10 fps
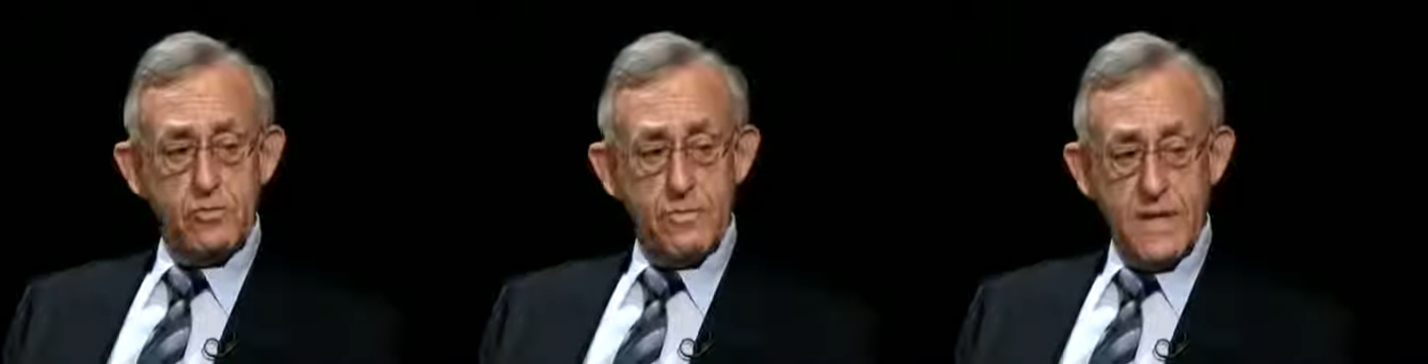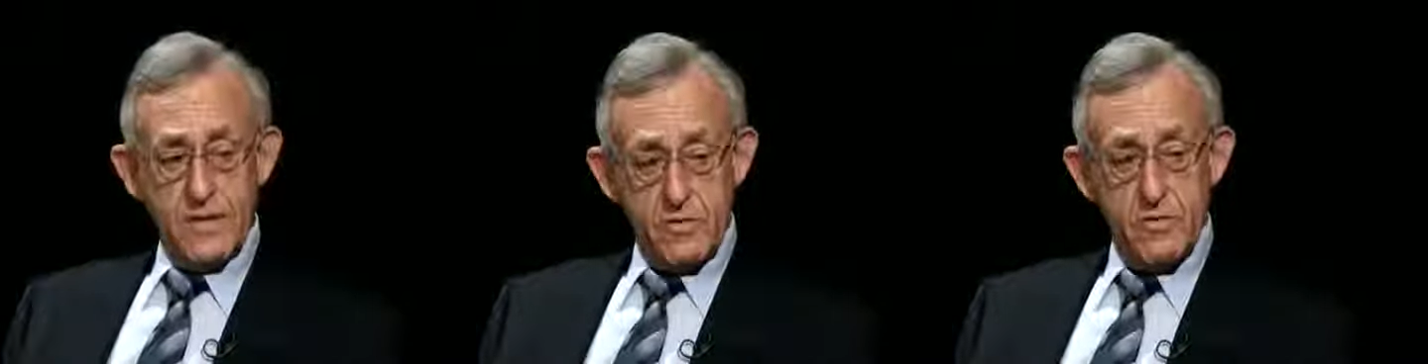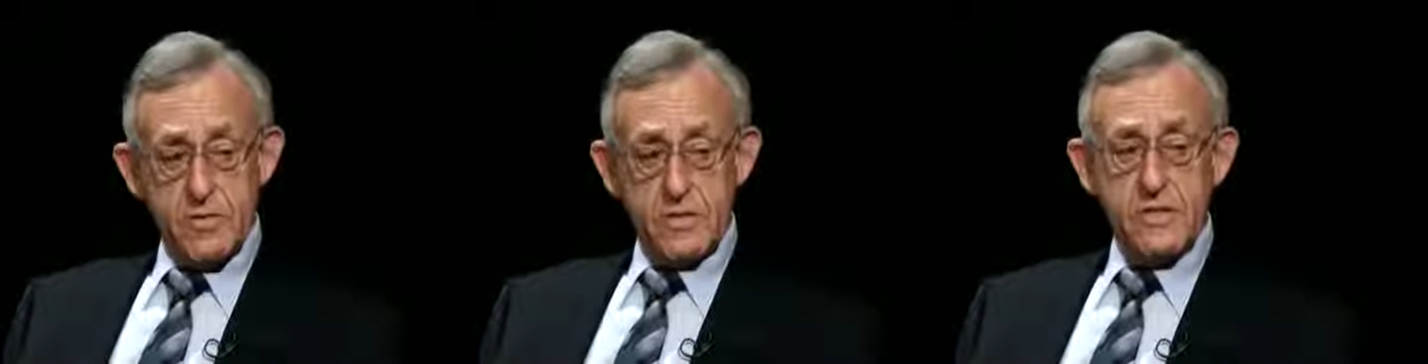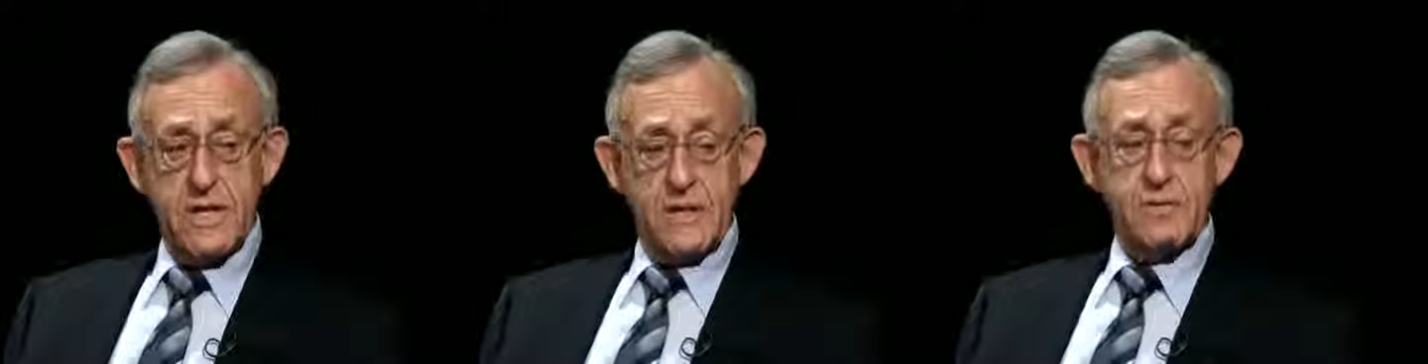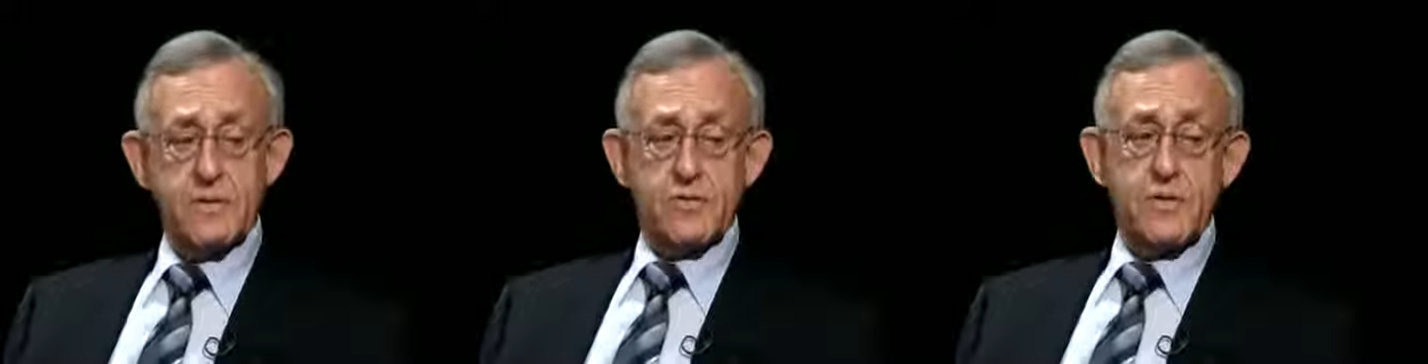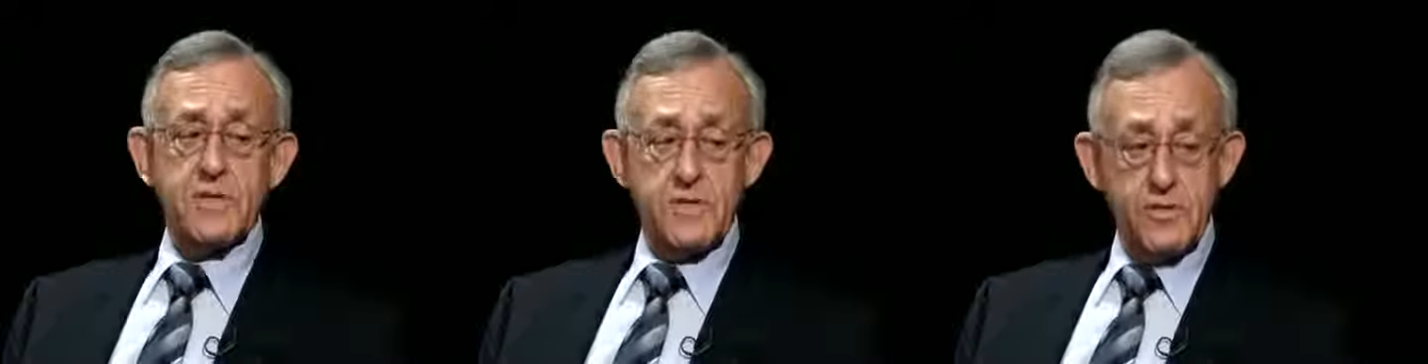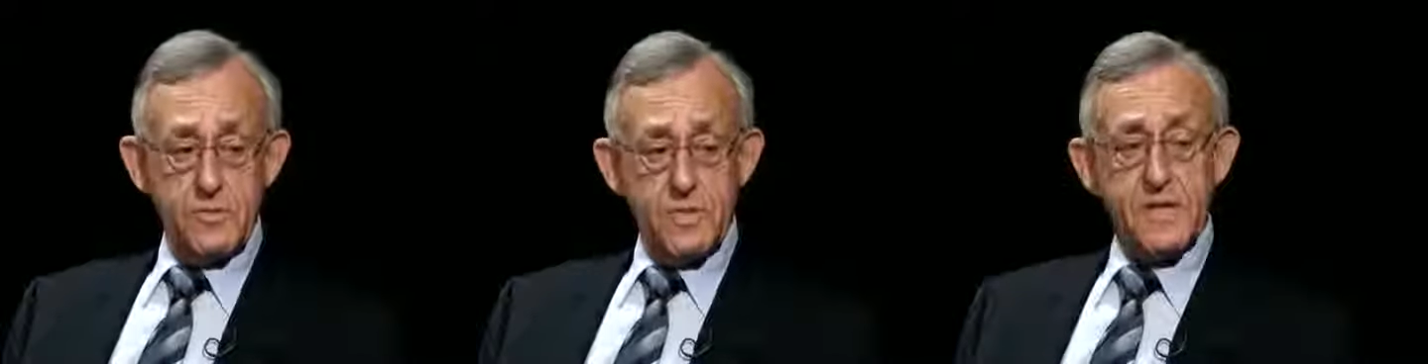blood draws a day with 20
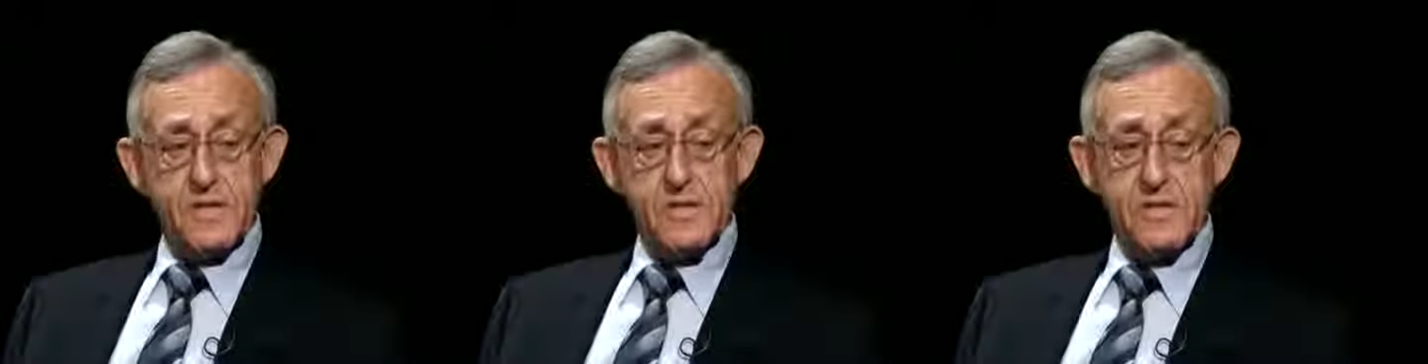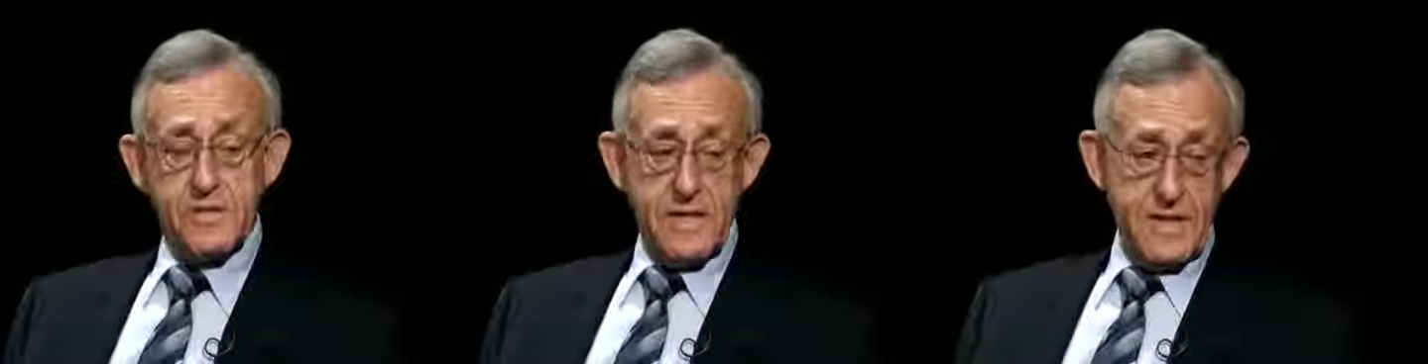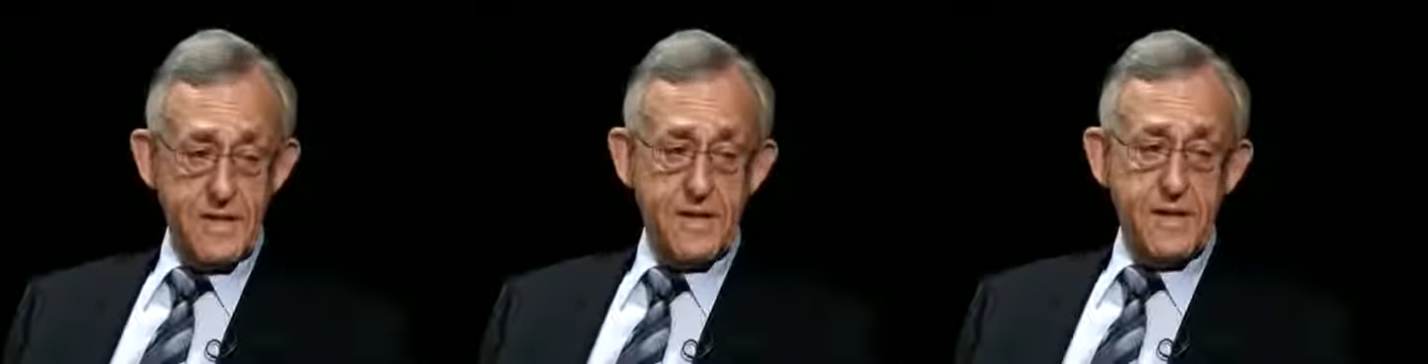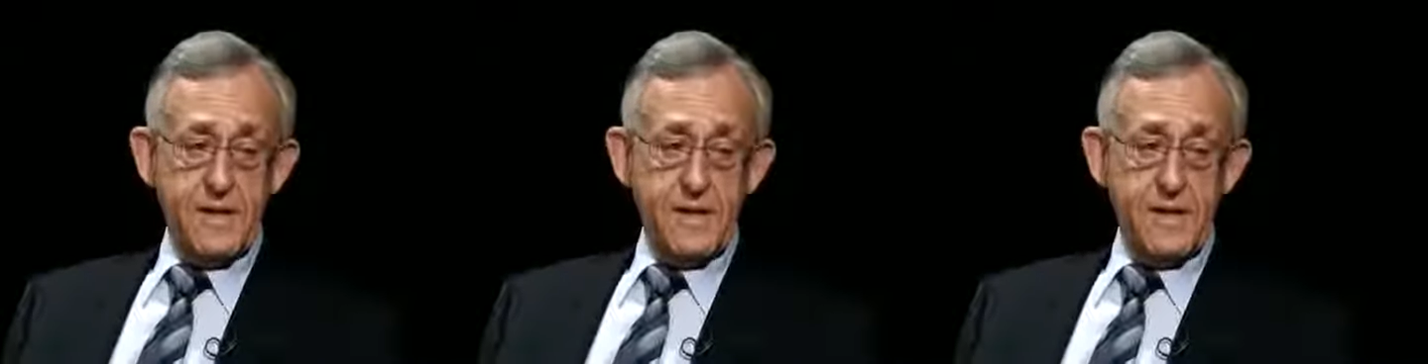new patients a day.